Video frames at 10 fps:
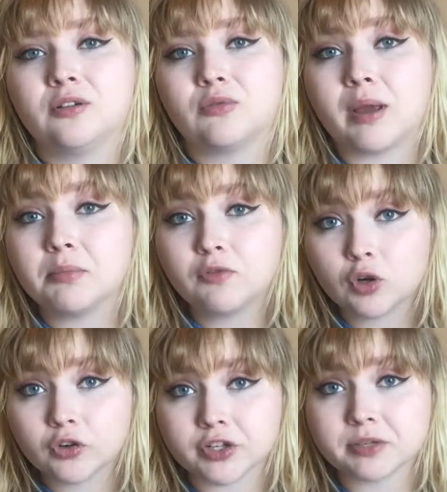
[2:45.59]
right
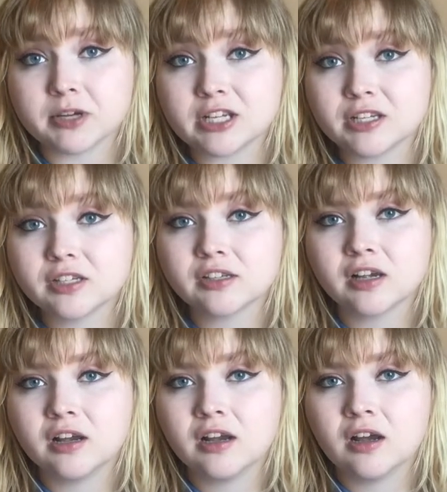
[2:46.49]
before Christmas
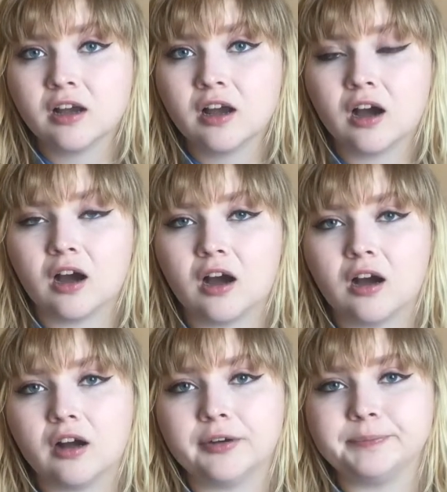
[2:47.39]

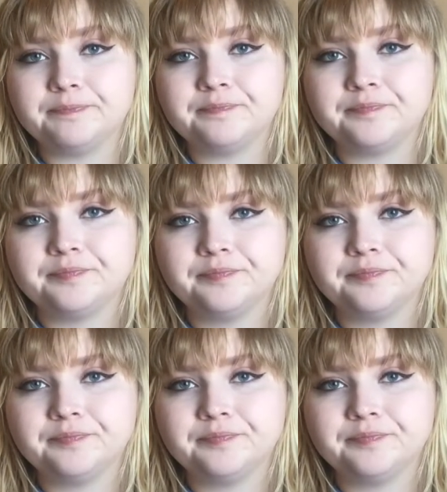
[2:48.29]
um